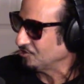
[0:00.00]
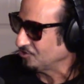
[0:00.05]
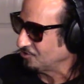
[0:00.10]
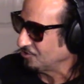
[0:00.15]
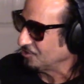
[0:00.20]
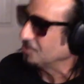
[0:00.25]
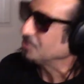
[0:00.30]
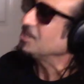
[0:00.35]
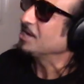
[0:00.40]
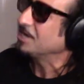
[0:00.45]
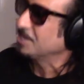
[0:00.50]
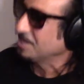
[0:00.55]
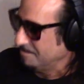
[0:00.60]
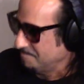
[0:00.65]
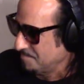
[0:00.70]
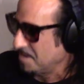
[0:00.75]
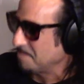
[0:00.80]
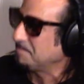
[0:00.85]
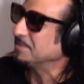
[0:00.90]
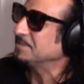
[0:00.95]
So then they
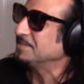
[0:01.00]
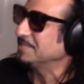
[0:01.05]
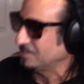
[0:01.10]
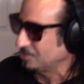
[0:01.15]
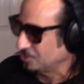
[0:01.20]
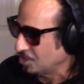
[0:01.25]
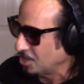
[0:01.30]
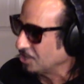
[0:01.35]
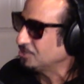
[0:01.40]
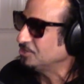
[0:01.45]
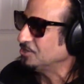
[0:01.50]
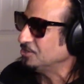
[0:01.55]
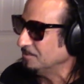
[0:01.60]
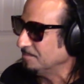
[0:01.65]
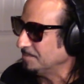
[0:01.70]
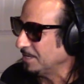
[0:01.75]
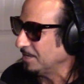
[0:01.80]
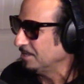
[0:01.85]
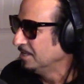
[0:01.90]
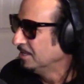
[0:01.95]
come up and they talk to you
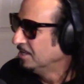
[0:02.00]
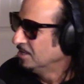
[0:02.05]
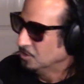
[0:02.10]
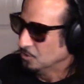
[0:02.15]
about,